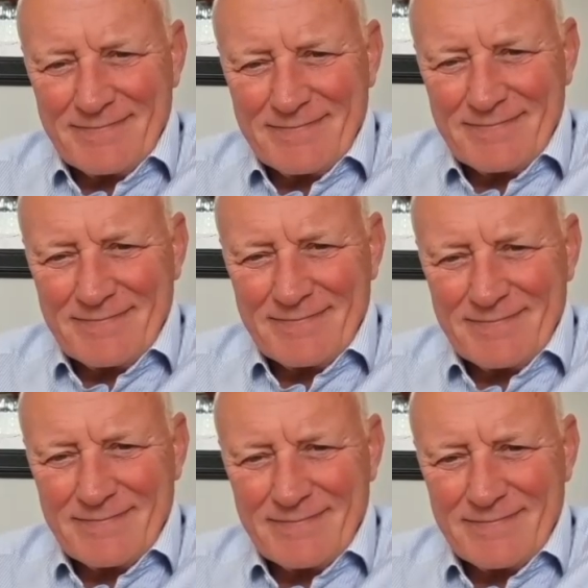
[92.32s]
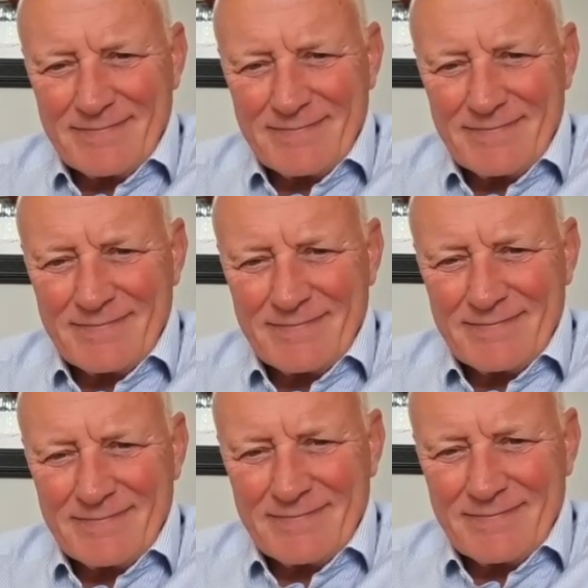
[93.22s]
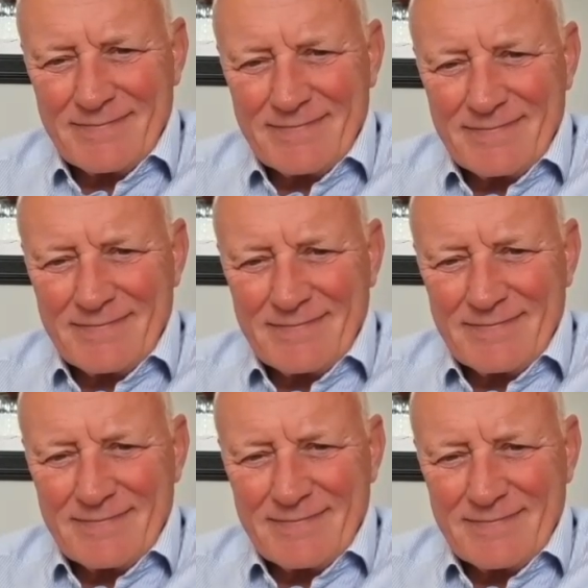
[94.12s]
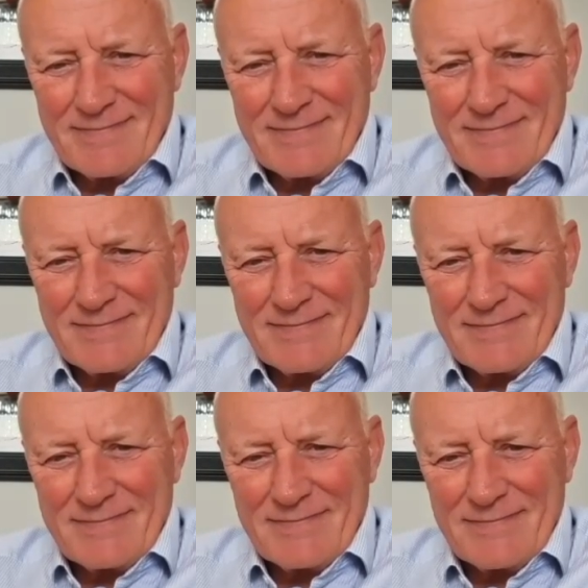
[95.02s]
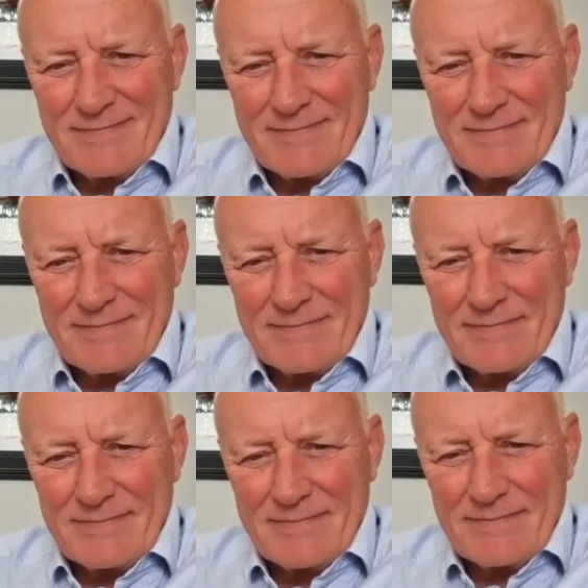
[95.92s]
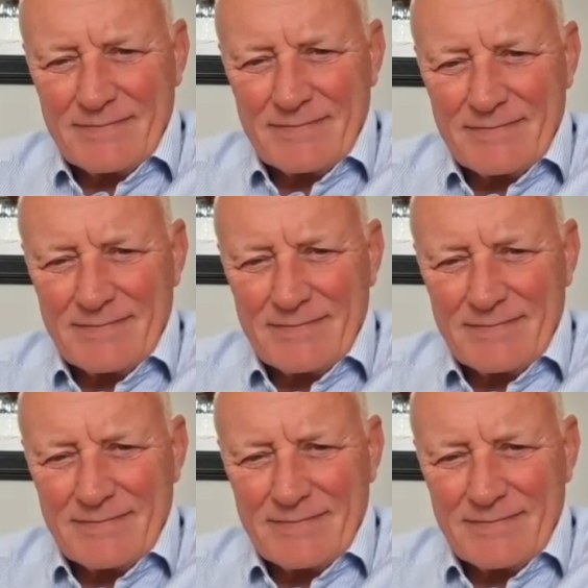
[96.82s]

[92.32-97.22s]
(silent)